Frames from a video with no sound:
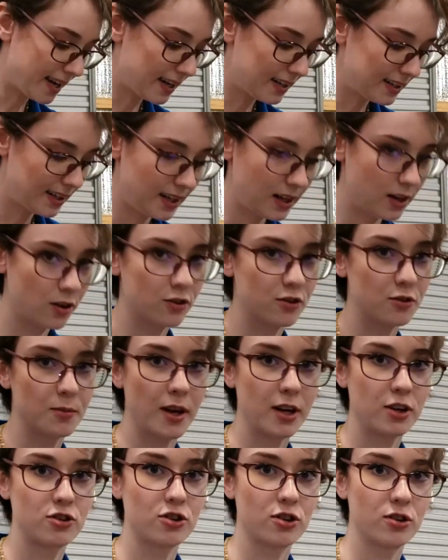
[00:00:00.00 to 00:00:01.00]
in here to
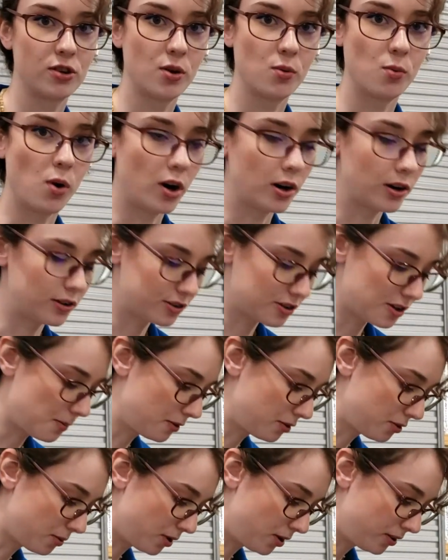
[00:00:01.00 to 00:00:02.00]
make sure no water is
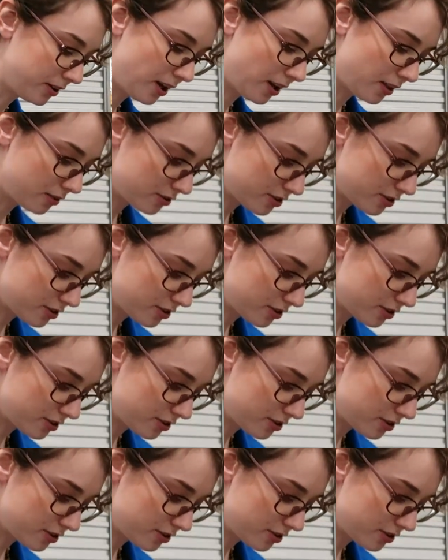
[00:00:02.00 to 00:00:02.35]
coming through on the other